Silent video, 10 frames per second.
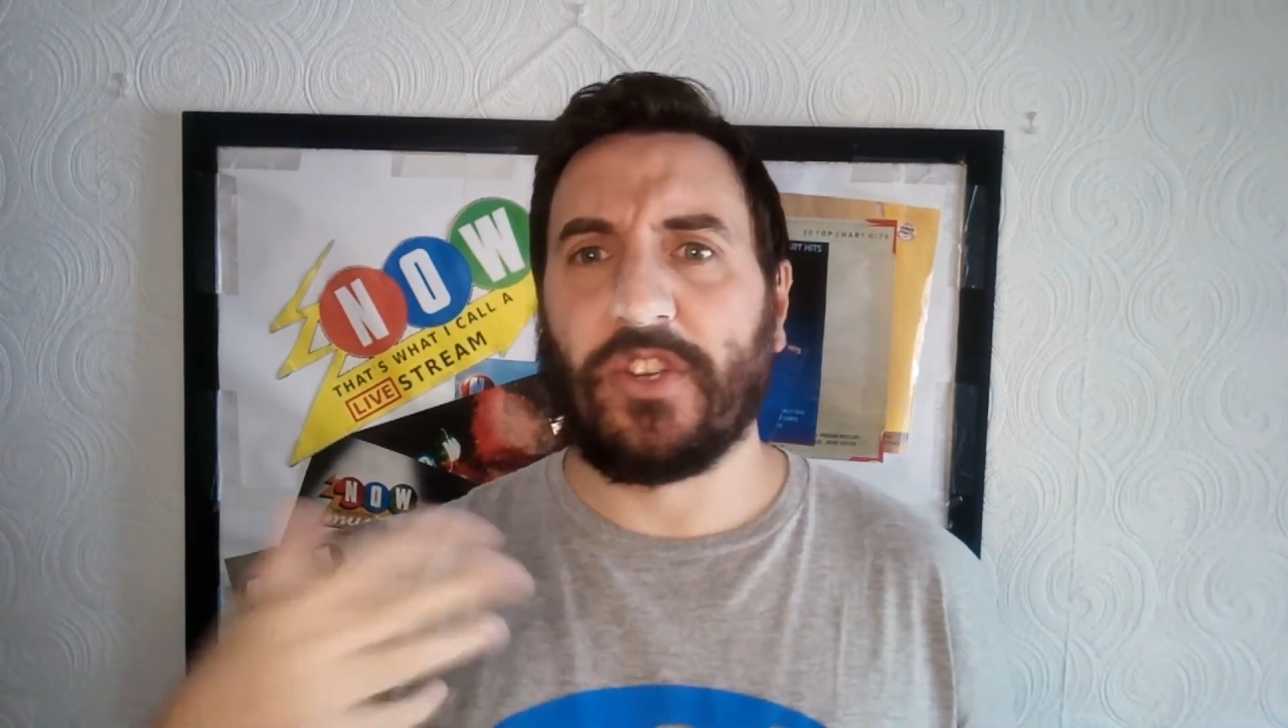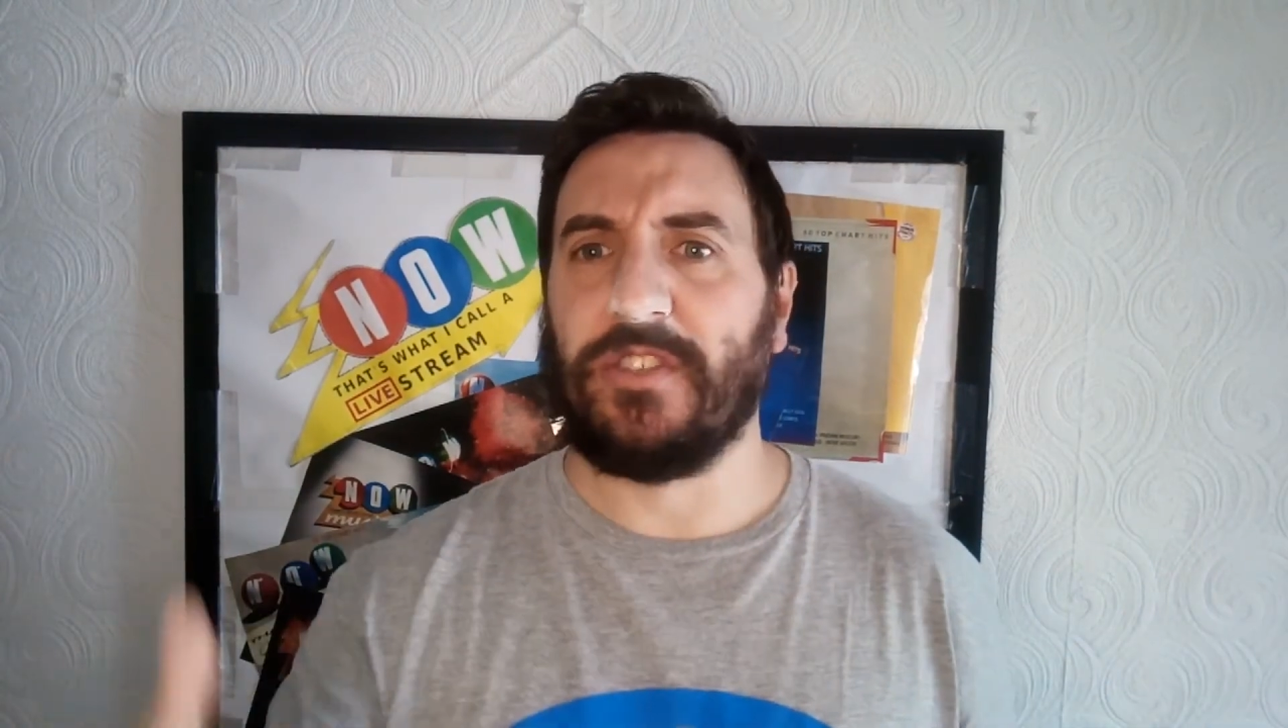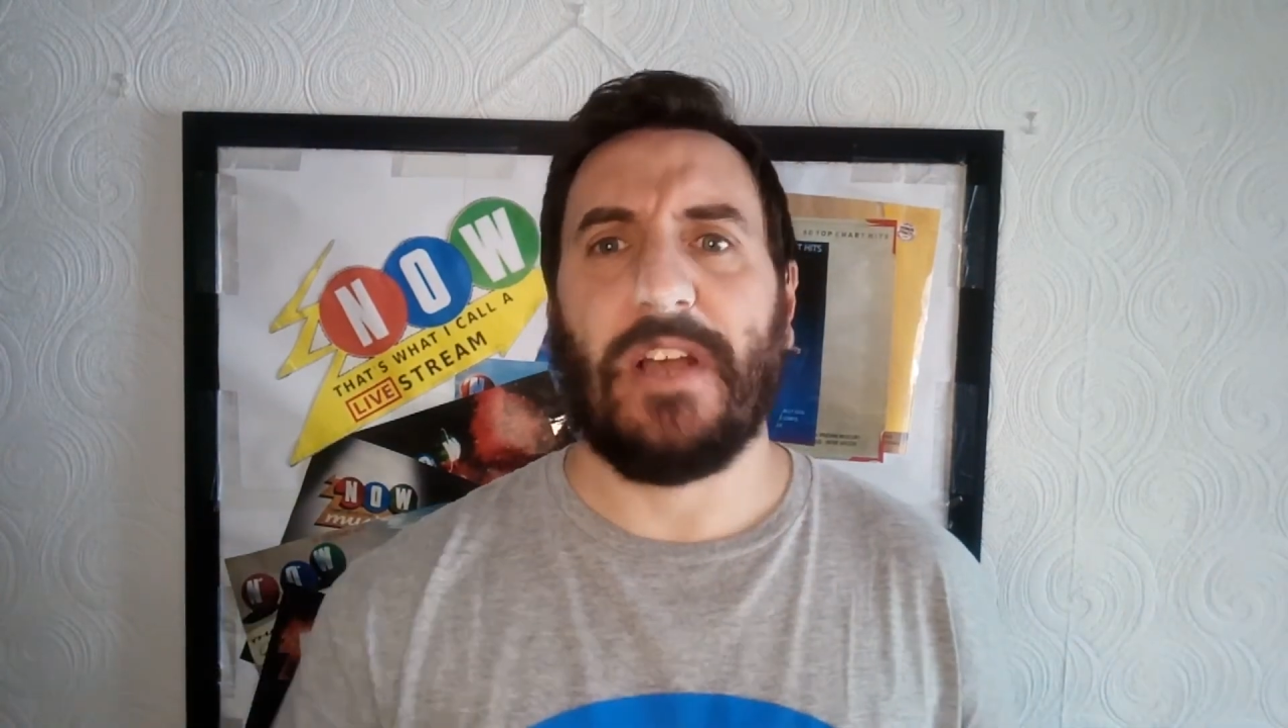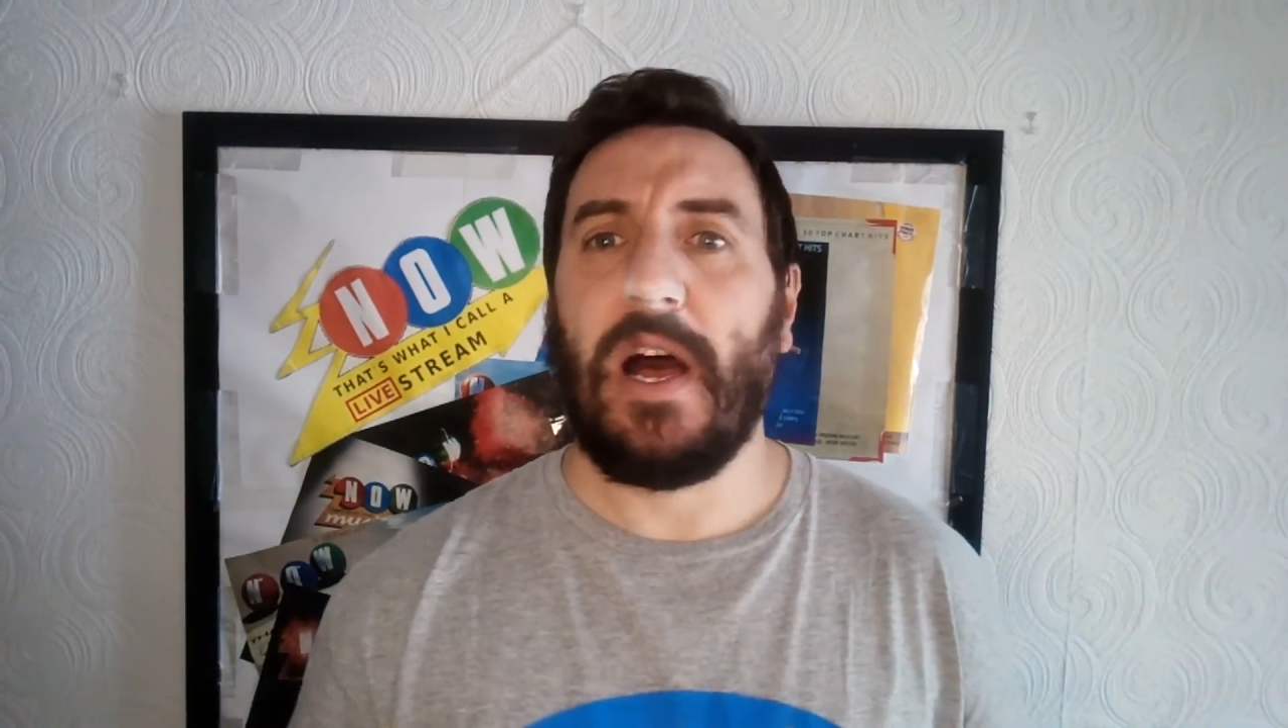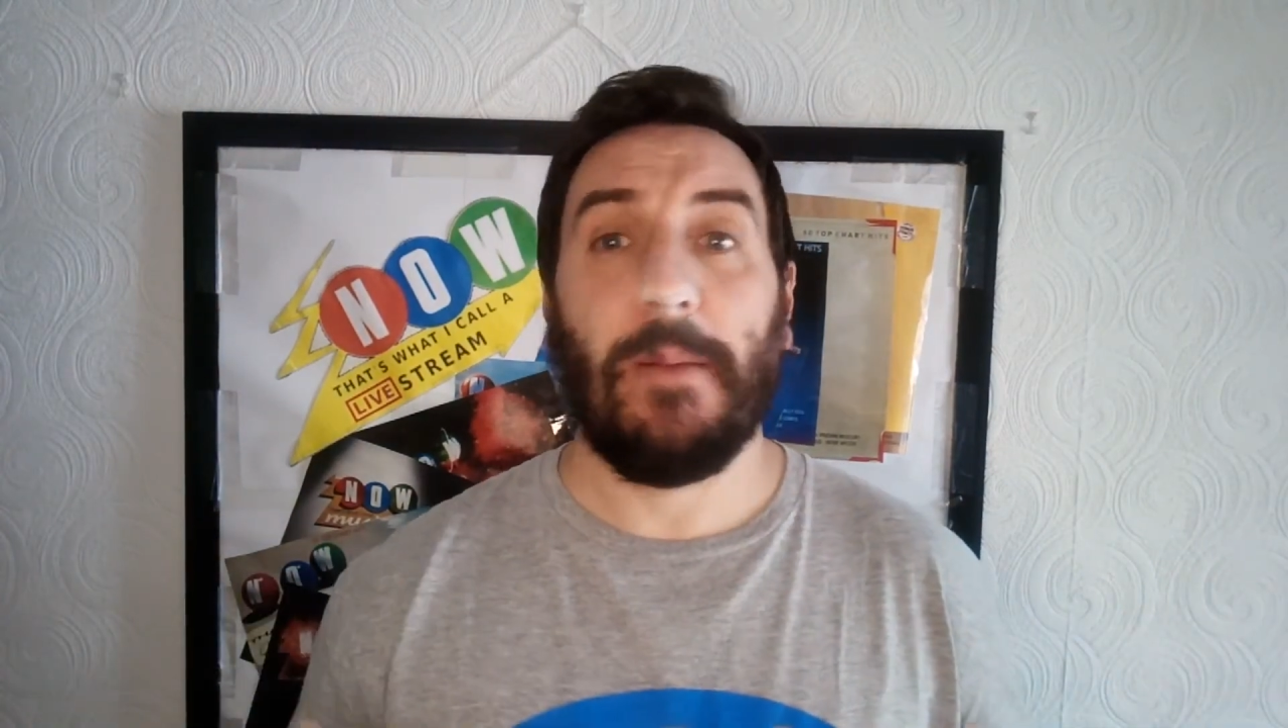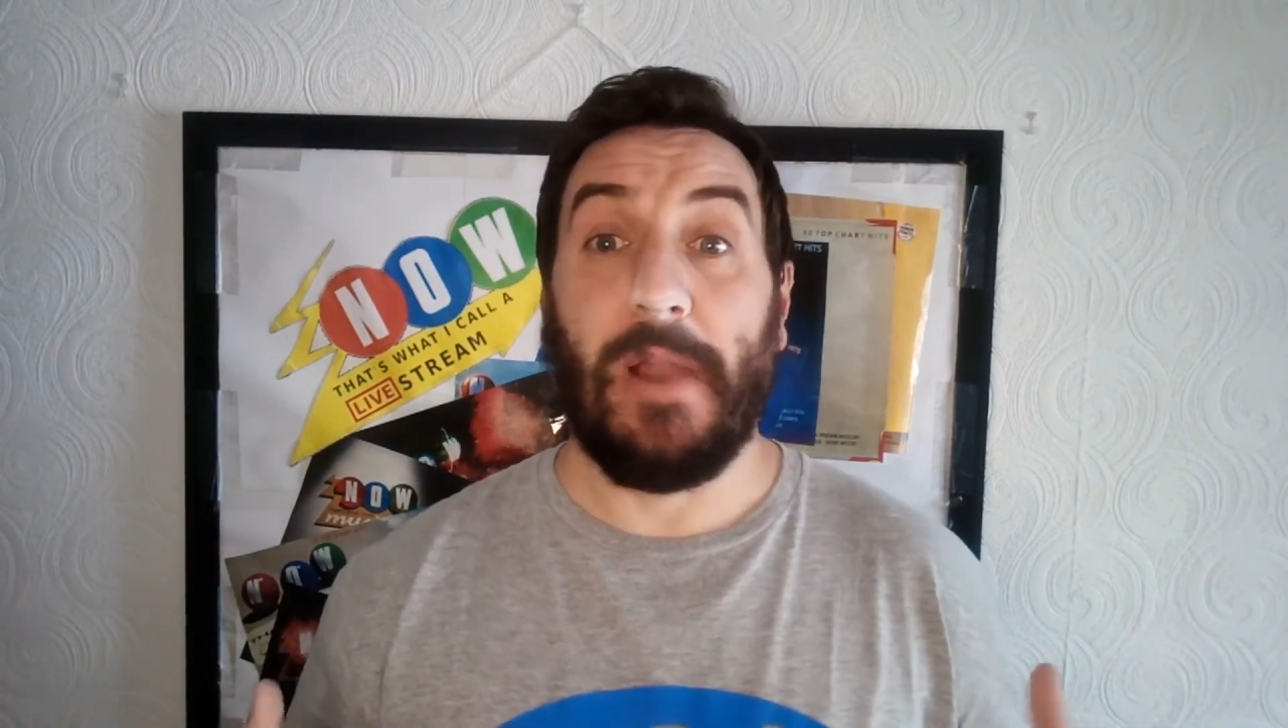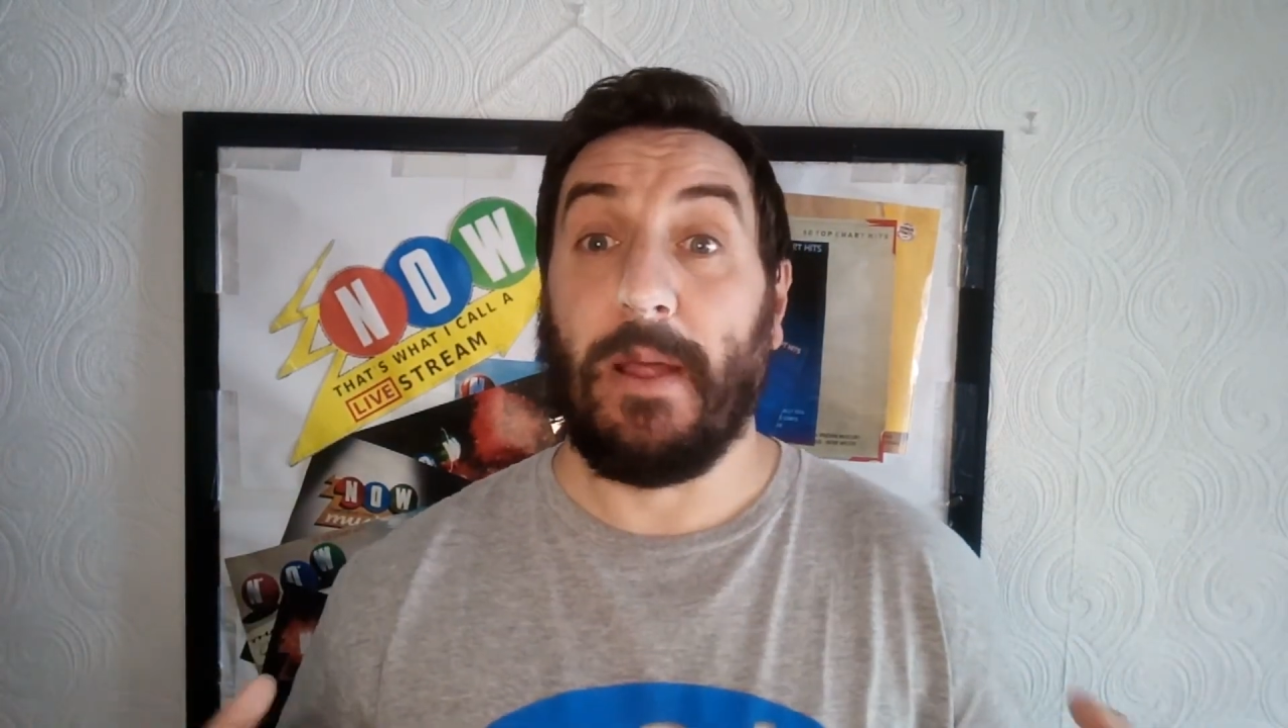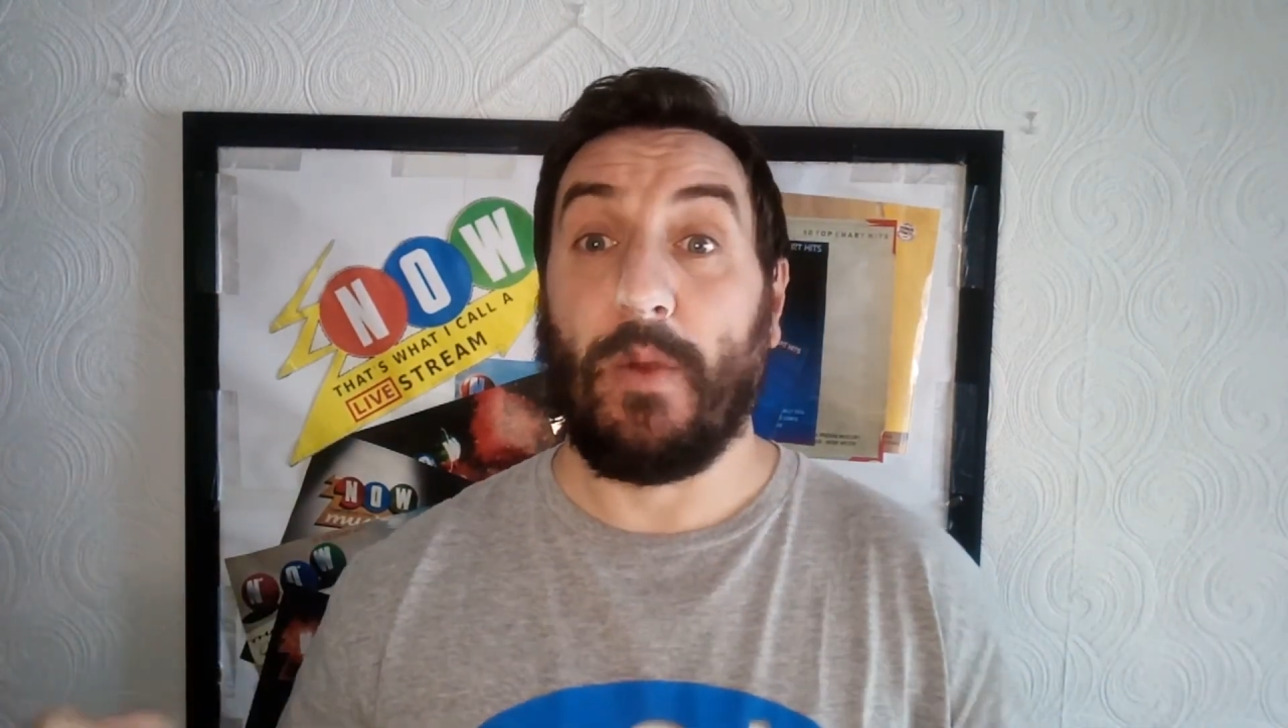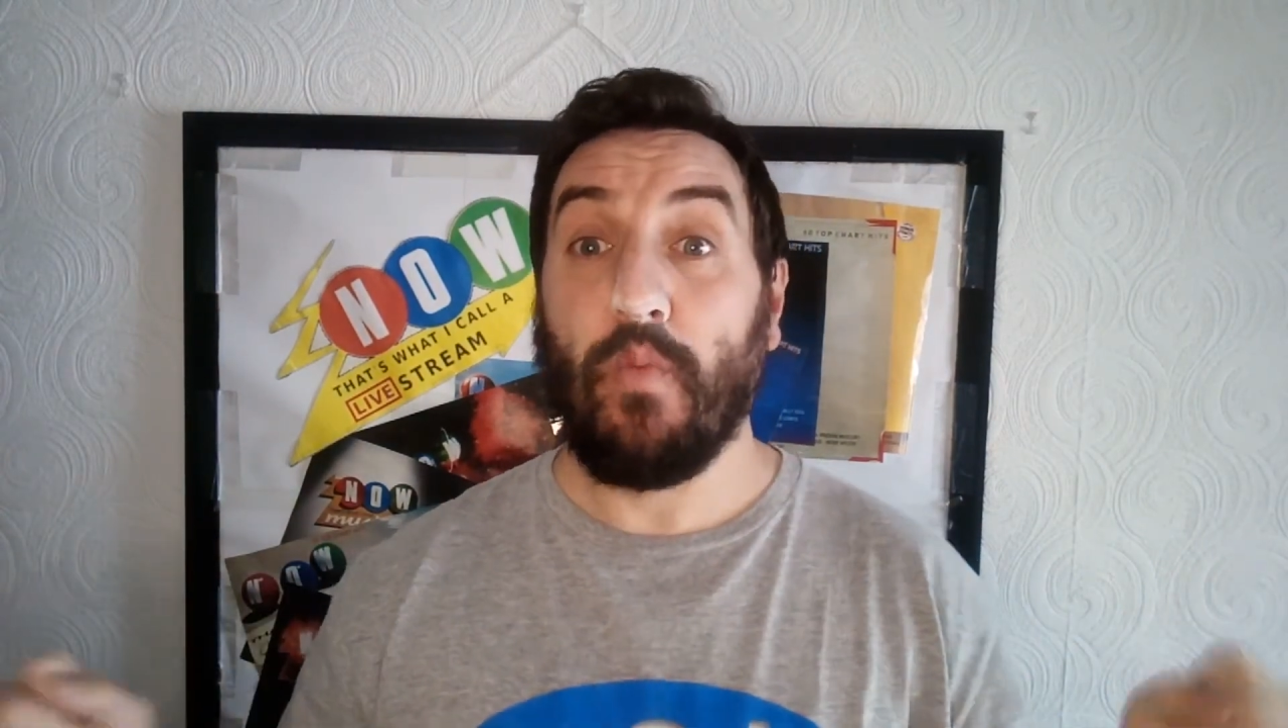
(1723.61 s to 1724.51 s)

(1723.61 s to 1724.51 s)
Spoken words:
because I'm like,